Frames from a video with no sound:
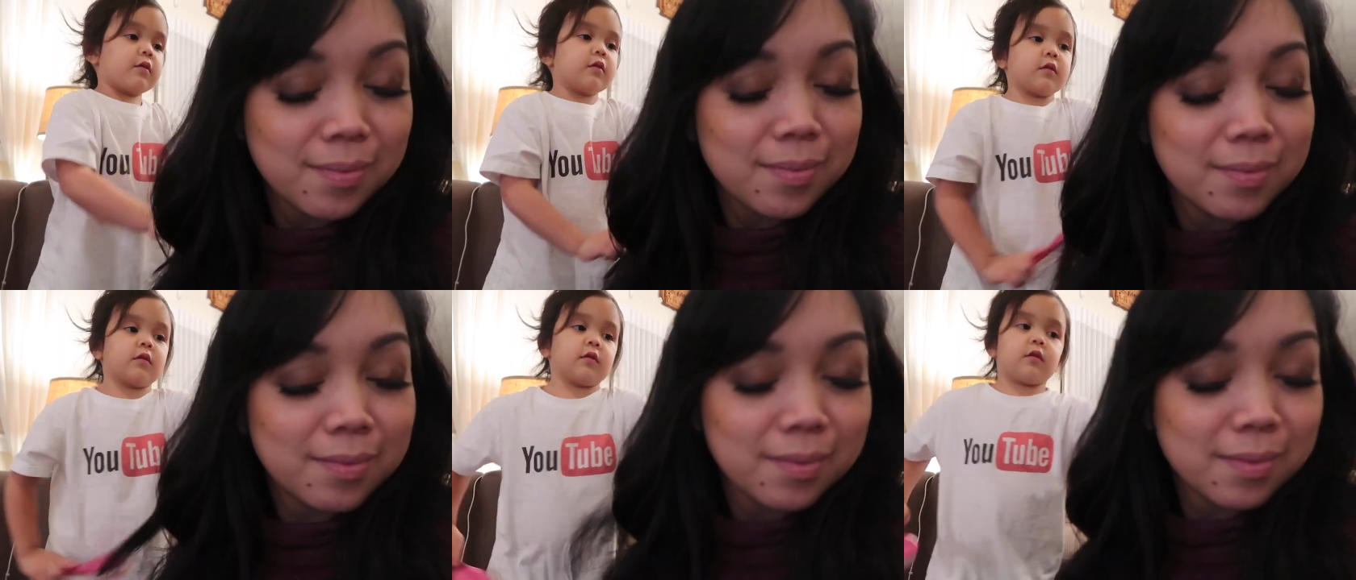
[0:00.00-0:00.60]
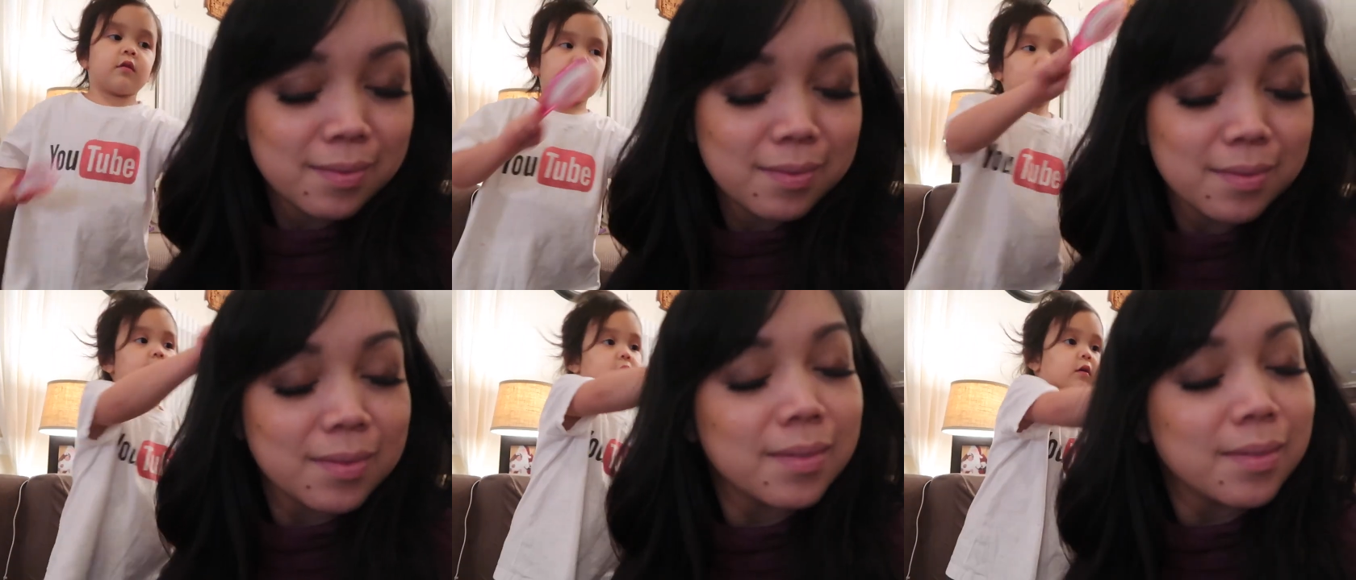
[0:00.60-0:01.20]

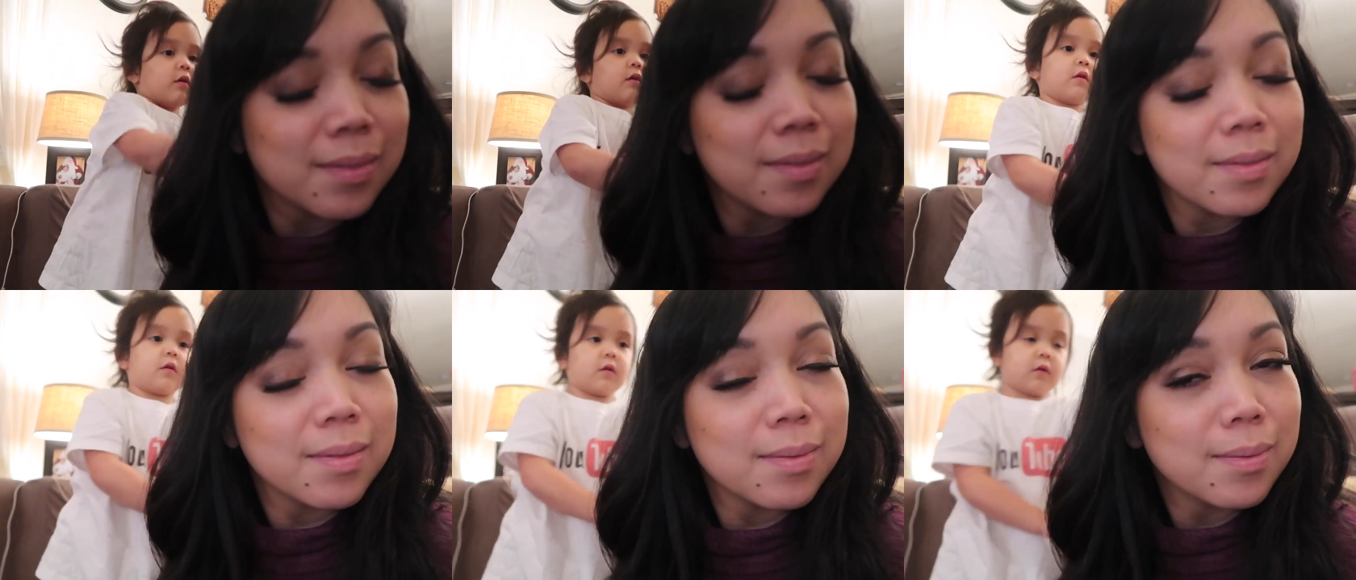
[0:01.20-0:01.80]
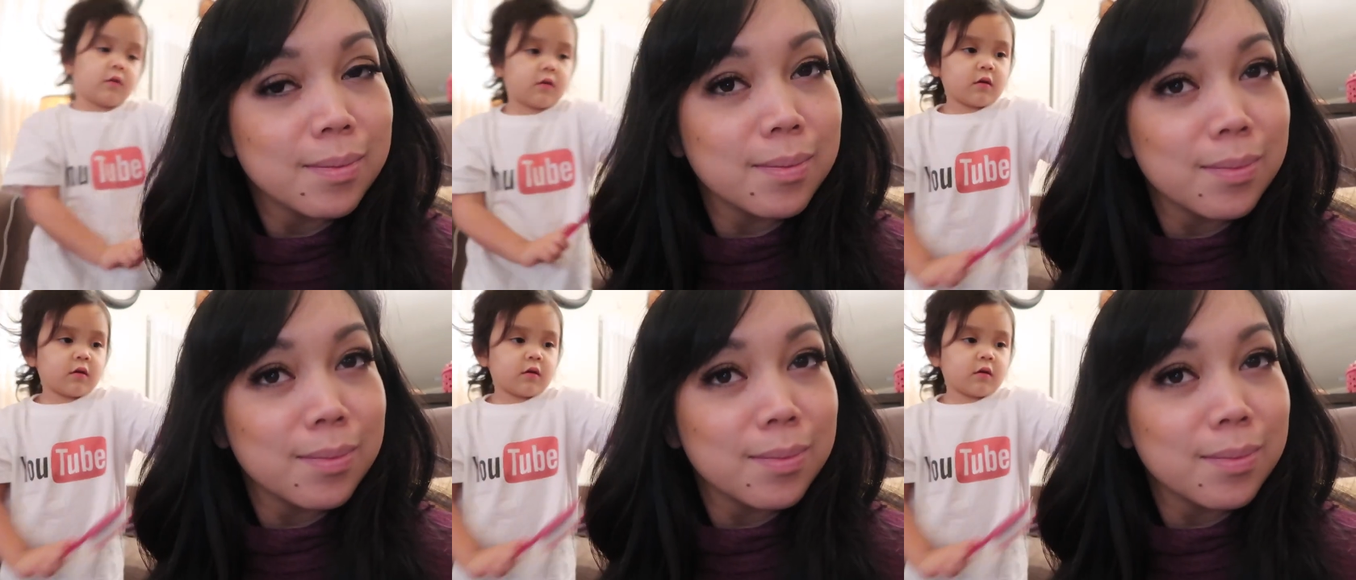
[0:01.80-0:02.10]
Nothing is said.